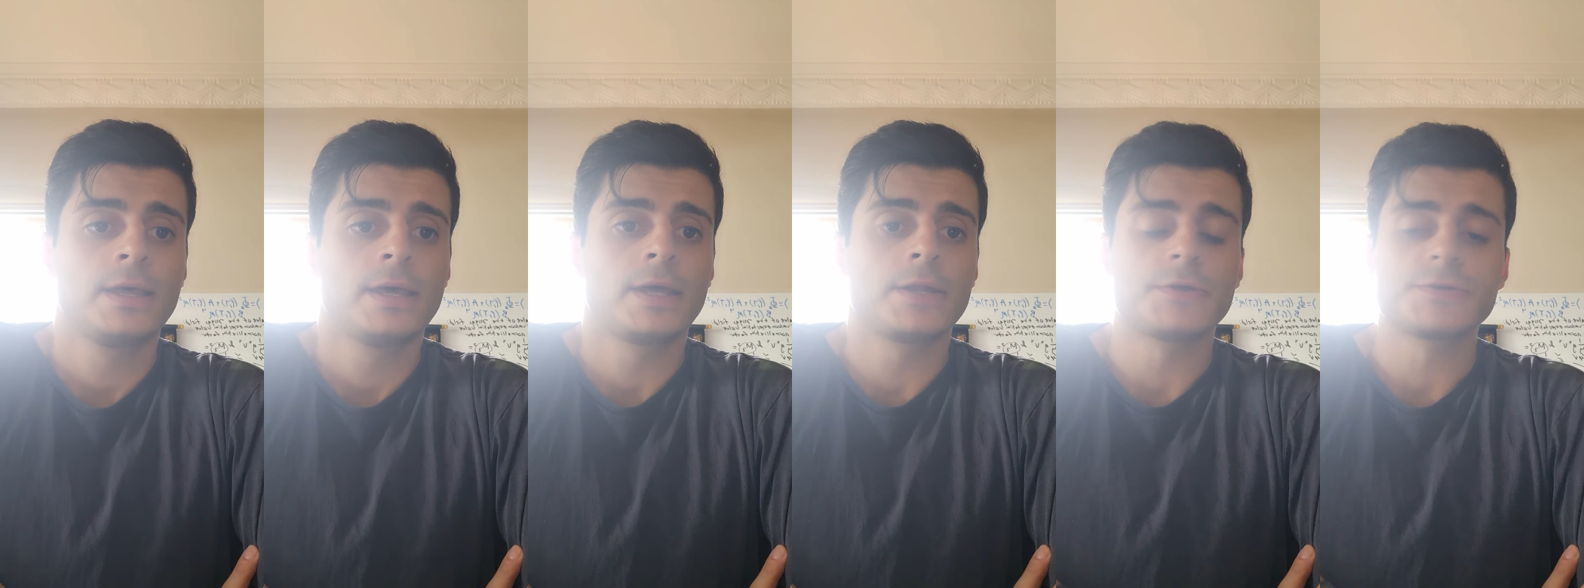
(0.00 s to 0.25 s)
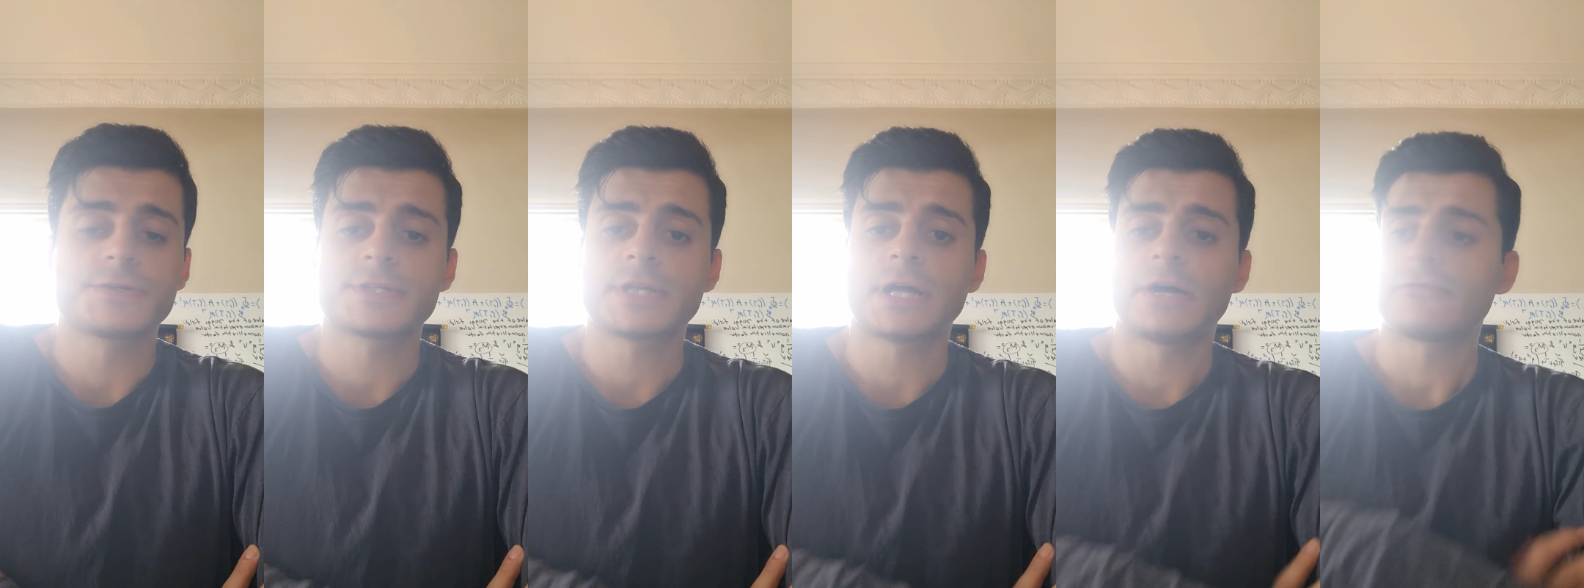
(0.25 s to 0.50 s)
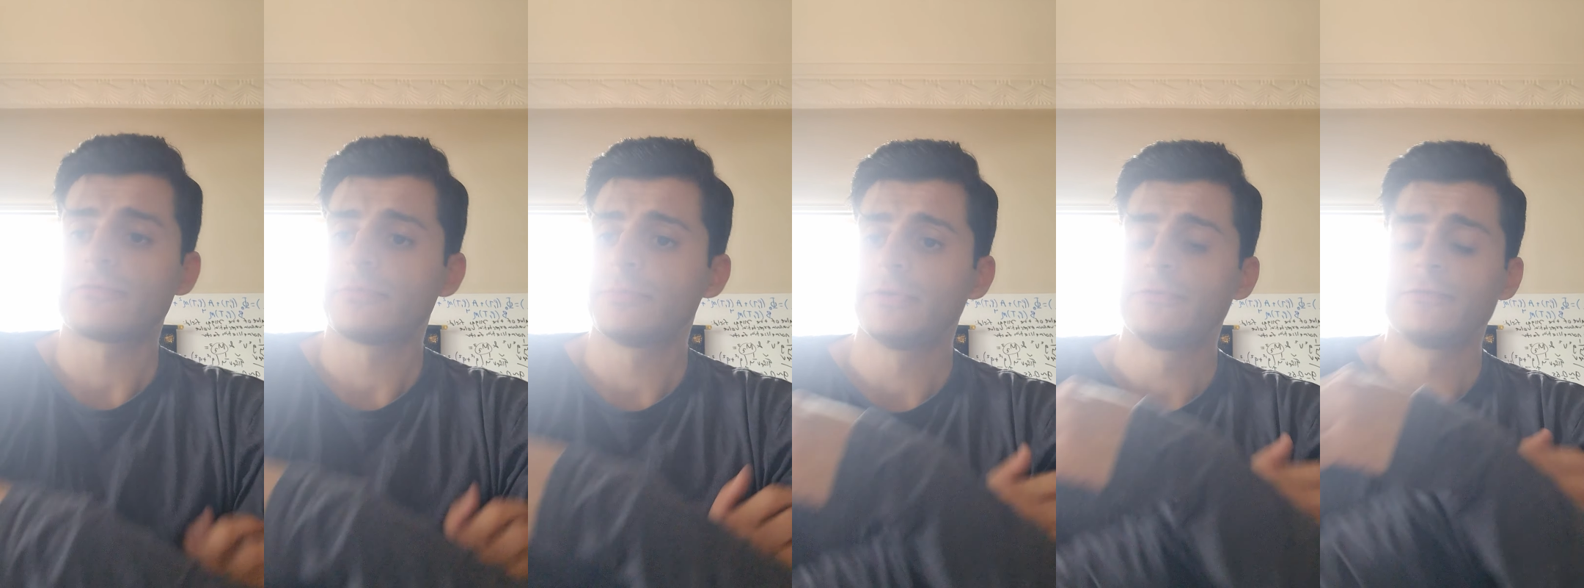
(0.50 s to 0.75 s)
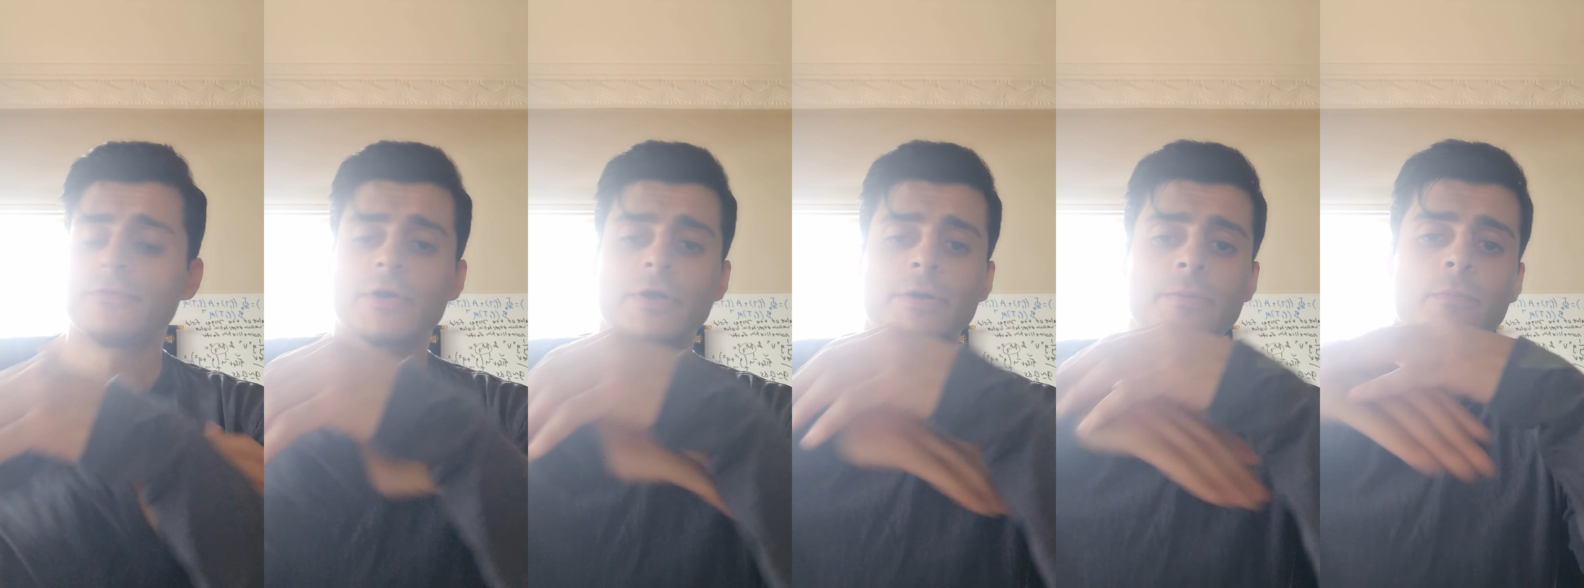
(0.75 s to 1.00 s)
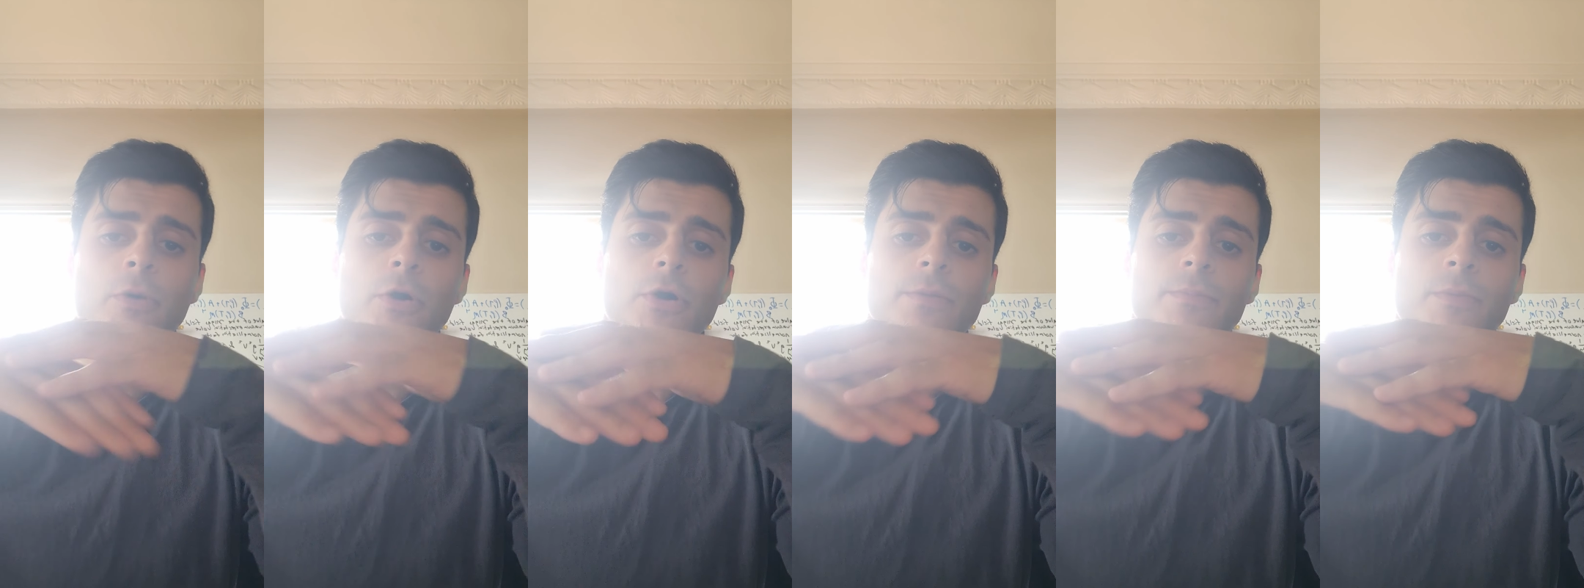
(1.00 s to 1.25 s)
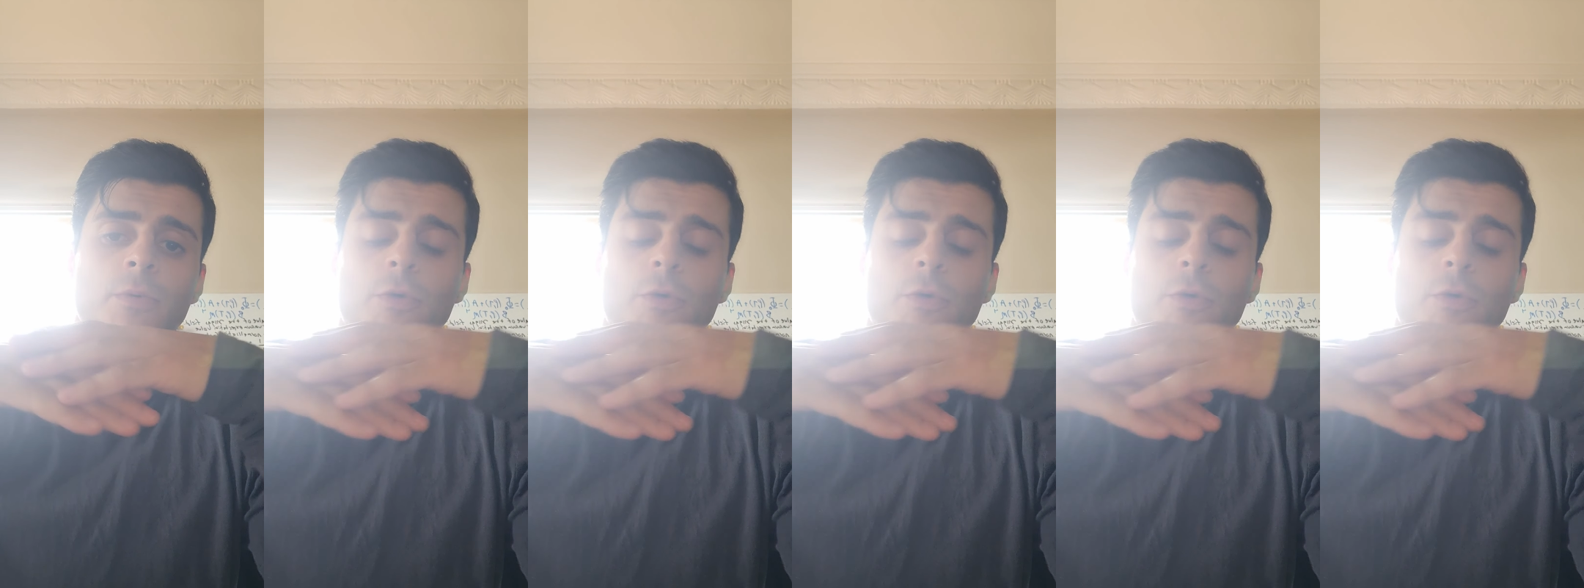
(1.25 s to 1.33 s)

And I'll start from the very bottom